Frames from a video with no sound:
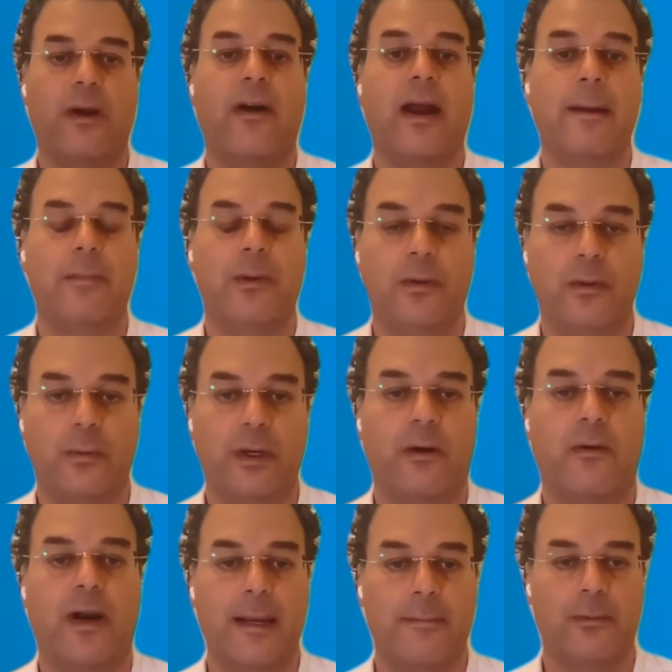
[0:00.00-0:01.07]
We're able,
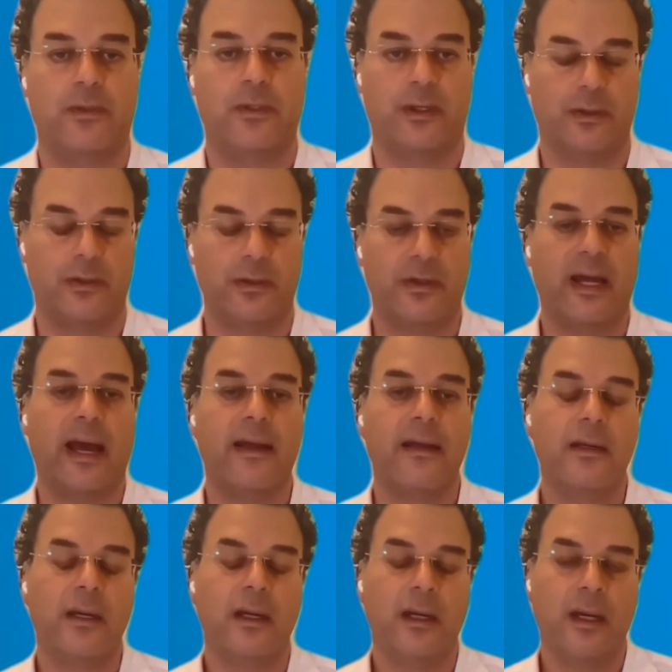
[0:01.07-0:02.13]
we are able to do
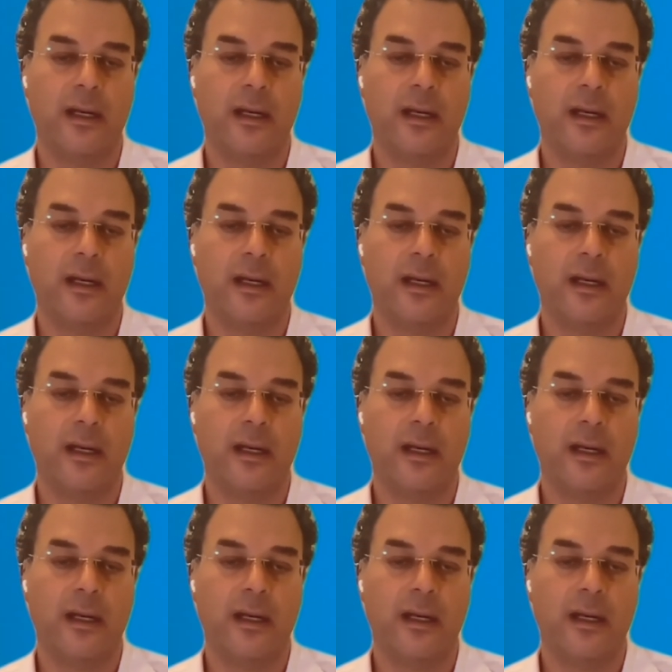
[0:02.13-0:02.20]
that.